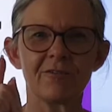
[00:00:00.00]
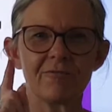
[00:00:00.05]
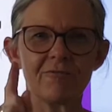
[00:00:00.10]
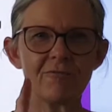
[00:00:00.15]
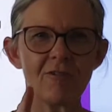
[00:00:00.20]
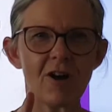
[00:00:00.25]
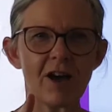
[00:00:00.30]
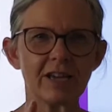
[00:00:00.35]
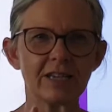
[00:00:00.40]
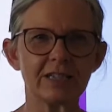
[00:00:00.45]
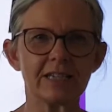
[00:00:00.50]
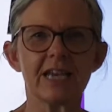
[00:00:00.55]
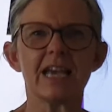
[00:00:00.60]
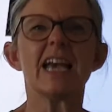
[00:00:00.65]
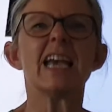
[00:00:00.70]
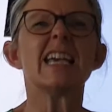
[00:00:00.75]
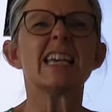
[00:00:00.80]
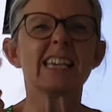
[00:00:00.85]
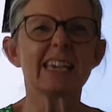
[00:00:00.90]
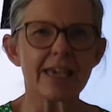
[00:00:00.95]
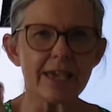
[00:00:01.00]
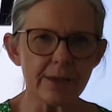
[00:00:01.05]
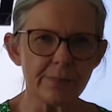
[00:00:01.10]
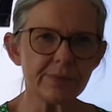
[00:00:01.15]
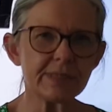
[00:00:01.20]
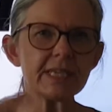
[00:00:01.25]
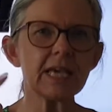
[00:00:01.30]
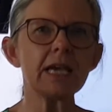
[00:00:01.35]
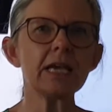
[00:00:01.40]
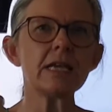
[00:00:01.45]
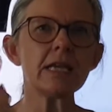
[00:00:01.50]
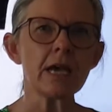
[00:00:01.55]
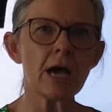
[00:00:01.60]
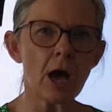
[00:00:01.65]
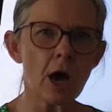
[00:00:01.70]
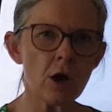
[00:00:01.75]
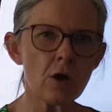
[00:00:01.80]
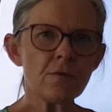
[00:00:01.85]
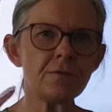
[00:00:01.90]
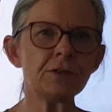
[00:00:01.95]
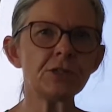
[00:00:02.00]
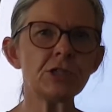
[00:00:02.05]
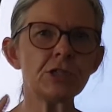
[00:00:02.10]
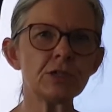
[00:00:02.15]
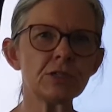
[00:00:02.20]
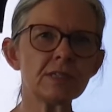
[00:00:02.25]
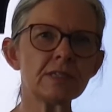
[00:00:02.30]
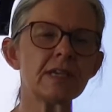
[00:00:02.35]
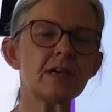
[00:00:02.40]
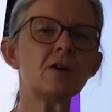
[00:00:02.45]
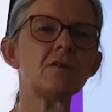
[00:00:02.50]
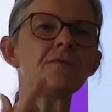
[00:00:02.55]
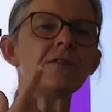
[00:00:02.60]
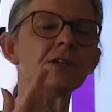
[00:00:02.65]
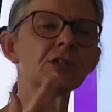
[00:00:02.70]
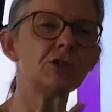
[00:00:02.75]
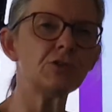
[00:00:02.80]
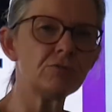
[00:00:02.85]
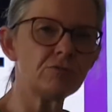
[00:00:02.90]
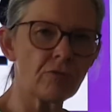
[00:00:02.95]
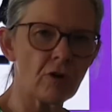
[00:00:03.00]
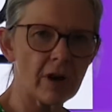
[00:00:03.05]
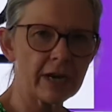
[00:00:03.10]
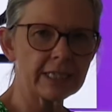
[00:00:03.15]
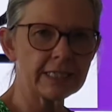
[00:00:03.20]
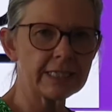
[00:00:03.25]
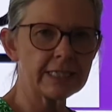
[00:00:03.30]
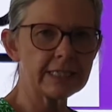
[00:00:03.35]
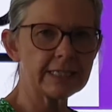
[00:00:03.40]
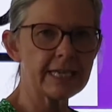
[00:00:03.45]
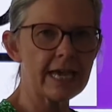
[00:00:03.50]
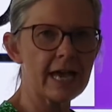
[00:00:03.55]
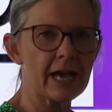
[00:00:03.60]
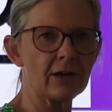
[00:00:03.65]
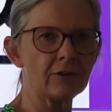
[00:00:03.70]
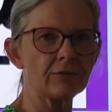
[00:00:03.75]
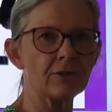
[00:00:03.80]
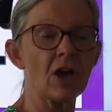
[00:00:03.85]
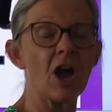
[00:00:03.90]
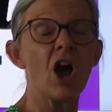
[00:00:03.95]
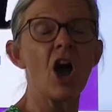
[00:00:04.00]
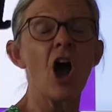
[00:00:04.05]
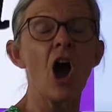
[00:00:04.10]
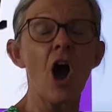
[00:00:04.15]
Right, keep saying it over to yourself as you write it down.